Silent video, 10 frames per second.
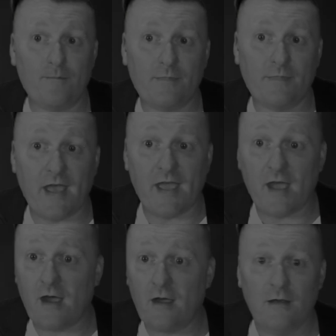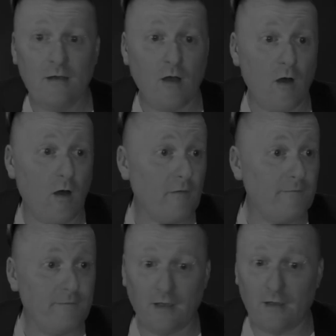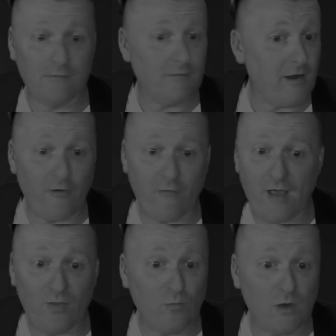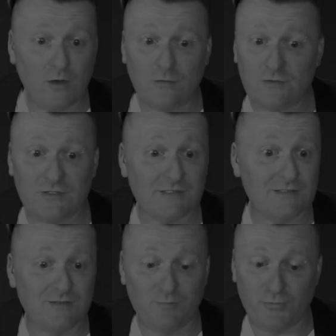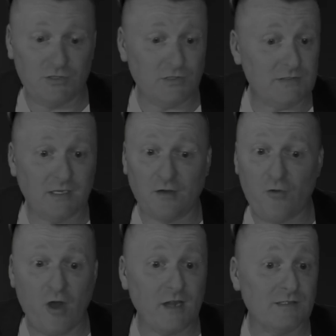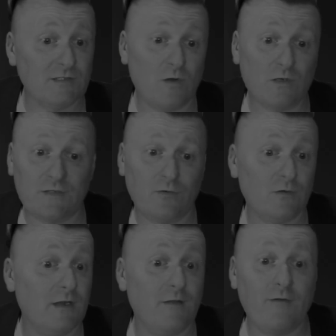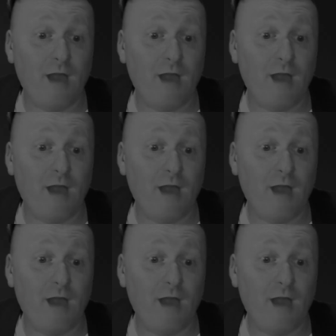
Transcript: they are off around the world just producing and writing songs for all different